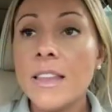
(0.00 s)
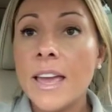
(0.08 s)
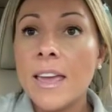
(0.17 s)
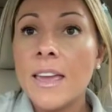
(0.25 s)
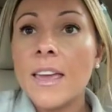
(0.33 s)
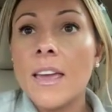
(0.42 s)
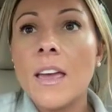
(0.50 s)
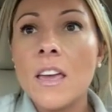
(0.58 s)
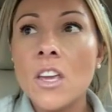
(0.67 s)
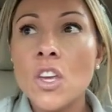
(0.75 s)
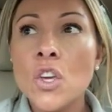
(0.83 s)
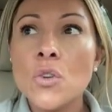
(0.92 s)
Like,
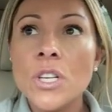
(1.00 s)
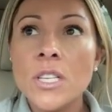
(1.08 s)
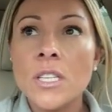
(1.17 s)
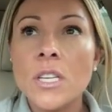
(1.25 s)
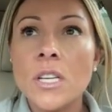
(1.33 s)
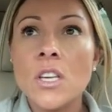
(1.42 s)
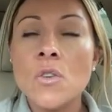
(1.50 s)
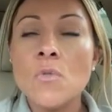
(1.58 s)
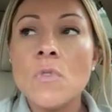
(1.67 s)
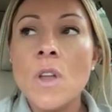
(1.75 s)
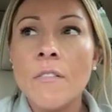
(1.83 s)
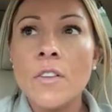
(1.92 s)
you
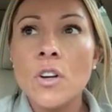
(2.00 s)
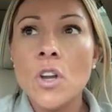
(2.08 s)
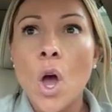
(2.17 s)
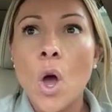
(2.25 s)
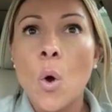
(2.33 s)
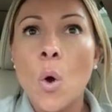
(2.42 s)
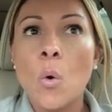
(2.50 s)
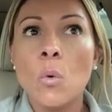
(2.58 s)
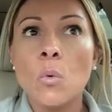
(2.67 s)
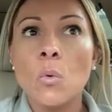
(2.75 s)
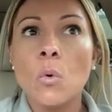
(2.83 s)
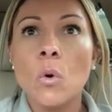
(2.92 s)
never
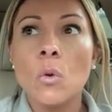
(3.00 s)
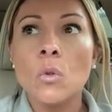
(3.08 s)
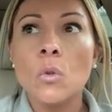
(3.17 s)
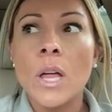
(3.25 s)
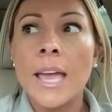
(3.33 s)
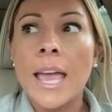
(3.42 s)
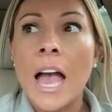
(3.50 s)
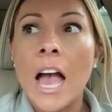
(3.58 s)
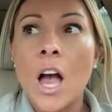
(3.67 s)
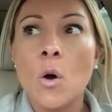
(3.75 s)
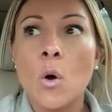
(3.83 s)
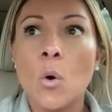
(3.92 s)
know, like,
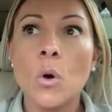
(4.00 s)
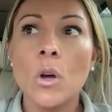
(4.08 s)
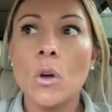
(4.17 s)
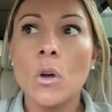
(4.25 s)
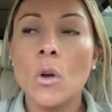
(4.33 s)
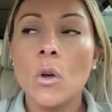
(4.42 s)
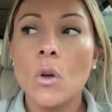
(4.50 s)
how